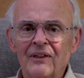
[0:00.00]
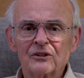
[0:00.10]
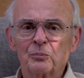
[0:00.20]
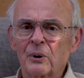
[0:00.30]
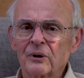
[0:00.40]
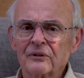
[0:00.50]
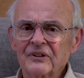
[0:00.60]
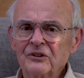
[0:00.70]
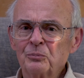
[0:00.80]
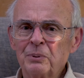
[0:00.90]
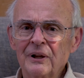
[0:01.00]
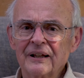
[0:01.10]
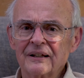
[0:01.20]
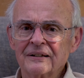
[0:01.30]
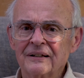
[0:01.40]
That's part of his
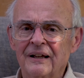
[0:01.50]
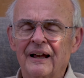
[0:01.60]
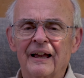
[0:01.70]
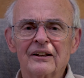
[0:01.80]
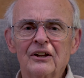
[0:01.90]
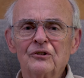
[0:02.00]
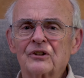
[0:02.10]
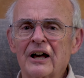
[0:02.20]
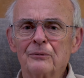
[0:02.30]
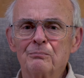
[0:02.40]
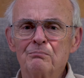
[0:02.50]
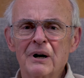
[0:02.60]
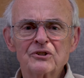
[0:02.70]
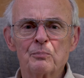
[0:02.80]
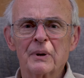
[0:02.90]
plan, and he's got a
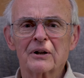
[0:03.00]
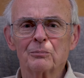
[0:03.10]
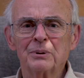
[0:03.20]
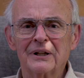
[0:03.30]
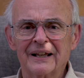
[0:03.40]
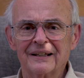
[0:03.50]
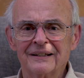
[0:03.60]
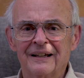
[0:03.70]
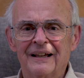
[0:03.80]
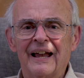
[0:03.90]
much bigger plan.